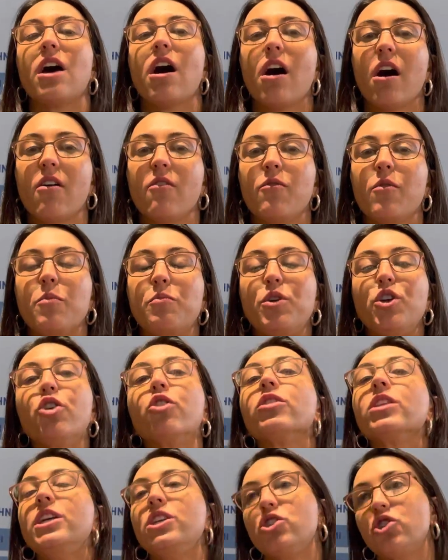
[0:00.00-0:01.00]
of
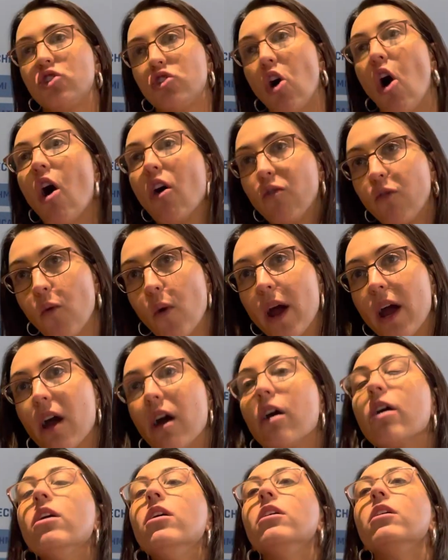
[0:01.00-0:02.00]
purely
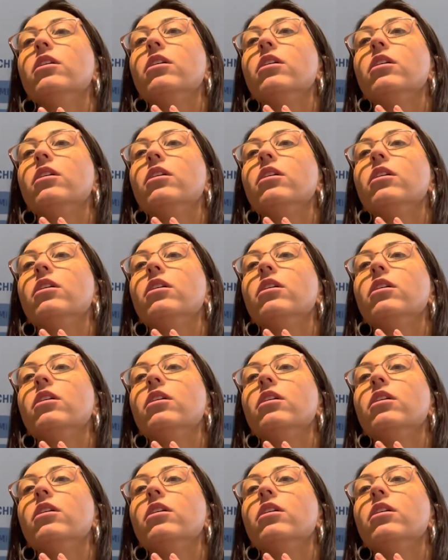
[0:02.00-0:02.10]
software